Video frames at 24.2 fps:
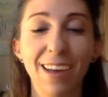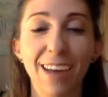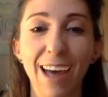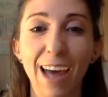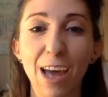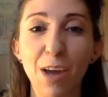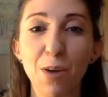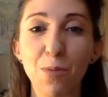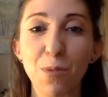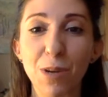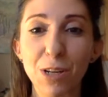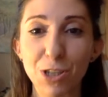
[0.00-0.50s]

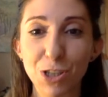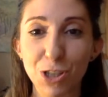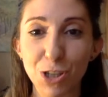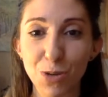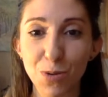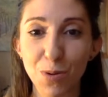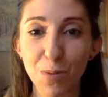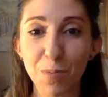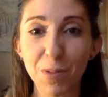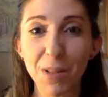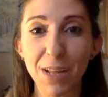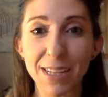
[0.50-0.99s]
I wish
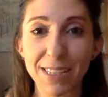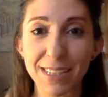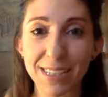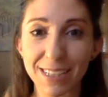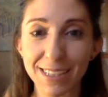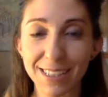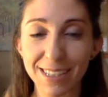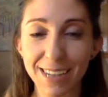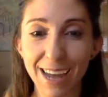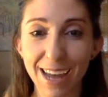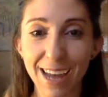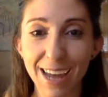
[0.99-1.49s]
you a
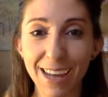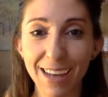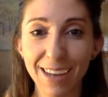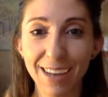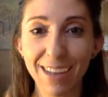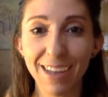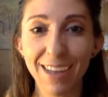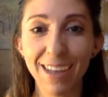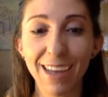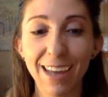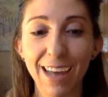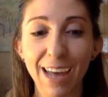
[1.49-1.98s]
pleasant day,
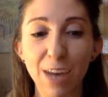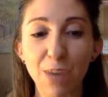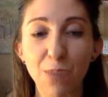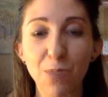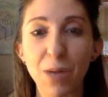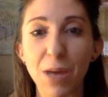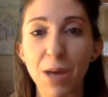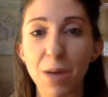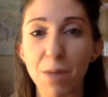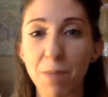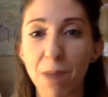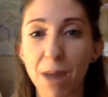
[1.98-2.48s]
and we
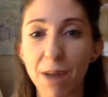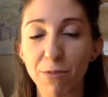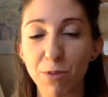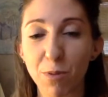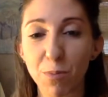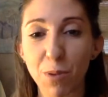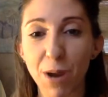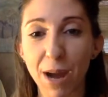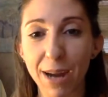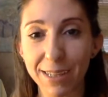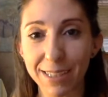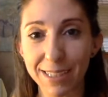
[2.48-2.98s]
at Mindful
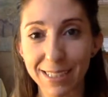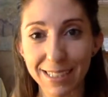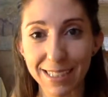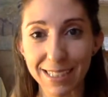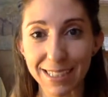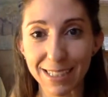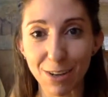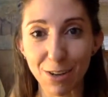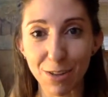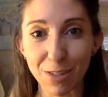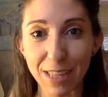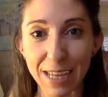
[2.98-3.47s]

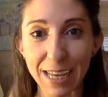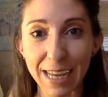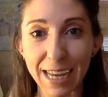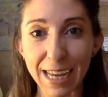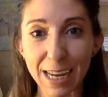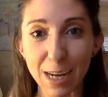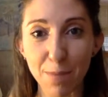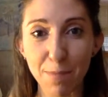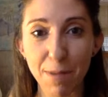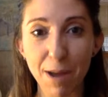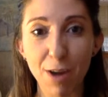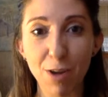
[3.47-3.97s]
Practices are
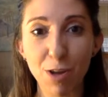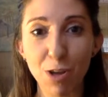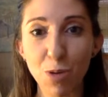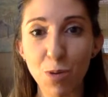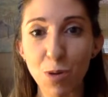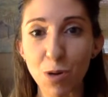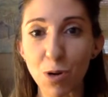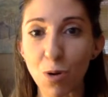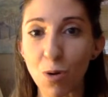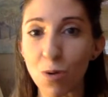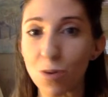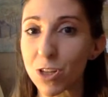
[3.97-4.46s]
thinking about you
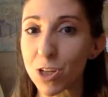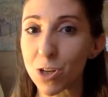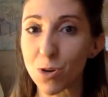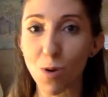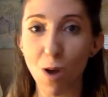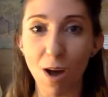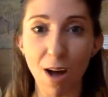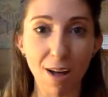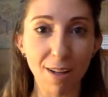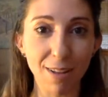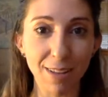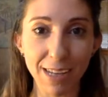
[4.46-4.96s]
and holding you
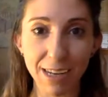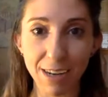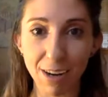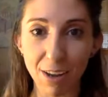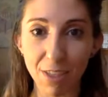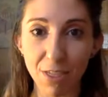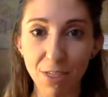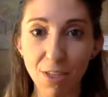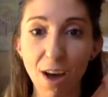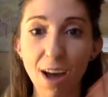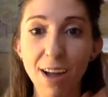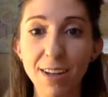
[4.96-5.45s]
all in our
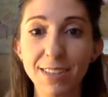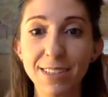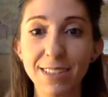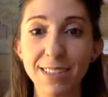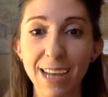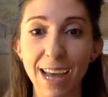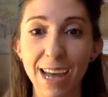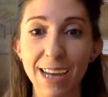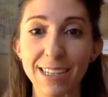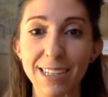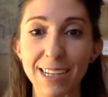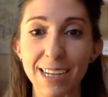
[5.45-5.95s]
thoughts
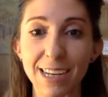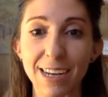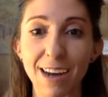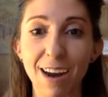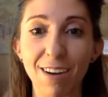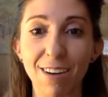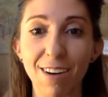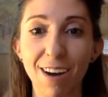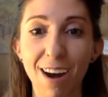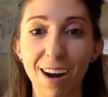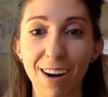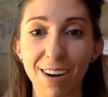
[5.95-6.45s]
and in
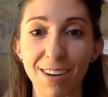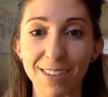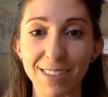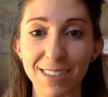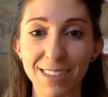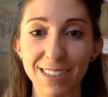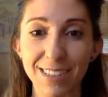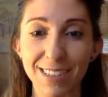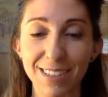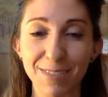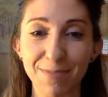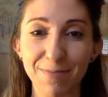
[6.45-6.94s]
our
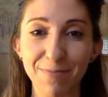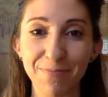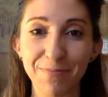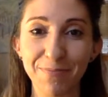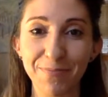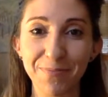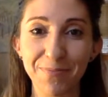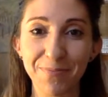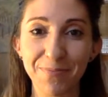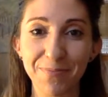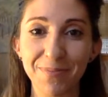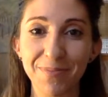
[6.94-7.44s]
hearts.
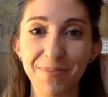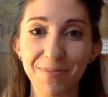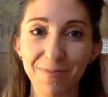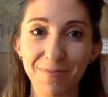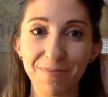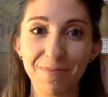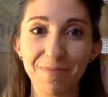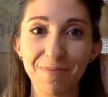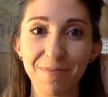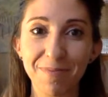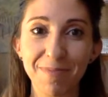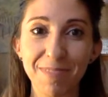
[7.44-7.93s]

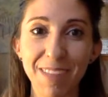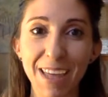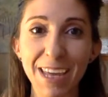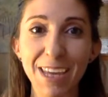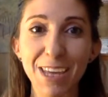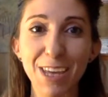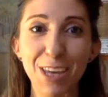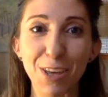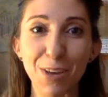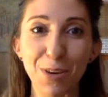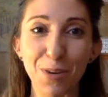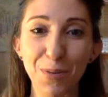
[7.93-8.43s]

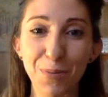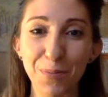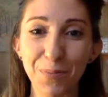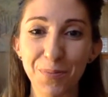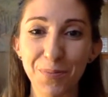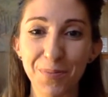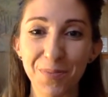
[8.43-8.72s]
Thank you.